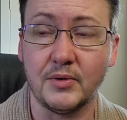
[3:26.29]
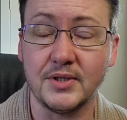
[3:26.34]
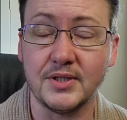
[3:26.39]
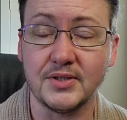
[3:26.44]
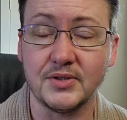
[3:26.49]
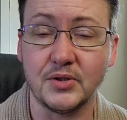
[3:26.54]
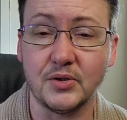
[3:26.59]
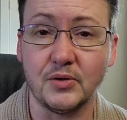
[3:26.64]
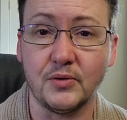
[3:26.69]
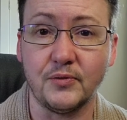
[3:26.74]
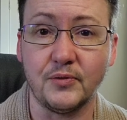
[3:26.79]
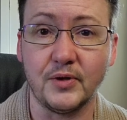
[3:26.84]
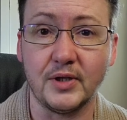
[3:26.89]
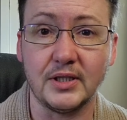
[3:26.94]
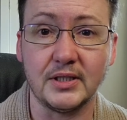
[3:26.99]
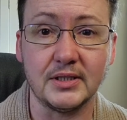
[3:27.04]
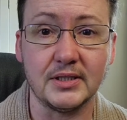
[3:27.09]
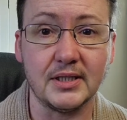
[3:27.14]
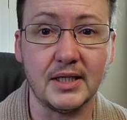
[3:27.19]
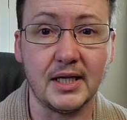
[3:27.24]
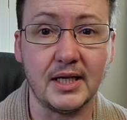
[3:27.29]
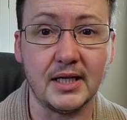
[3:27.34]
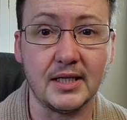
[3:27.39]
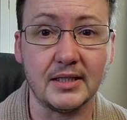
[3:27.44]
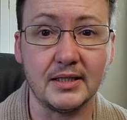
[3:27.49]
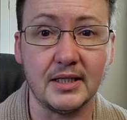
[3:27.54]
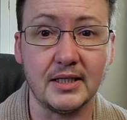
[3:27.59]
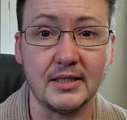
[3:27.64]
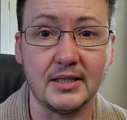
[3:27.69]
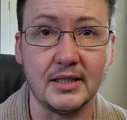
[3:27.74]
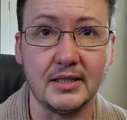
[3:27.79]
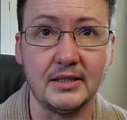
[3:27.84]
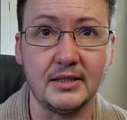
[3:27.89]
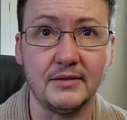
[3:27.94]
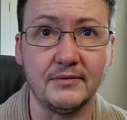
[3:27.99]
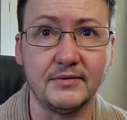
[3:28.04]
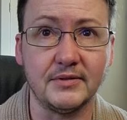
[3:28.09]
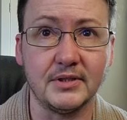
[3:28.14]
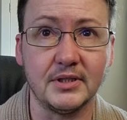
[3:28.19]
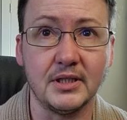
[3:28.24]
with his girlfriend, and, and they
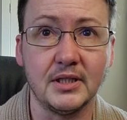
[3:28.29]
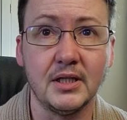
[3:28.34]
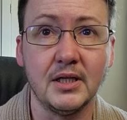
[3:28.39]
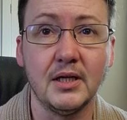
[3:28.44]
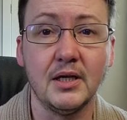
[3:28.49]
lived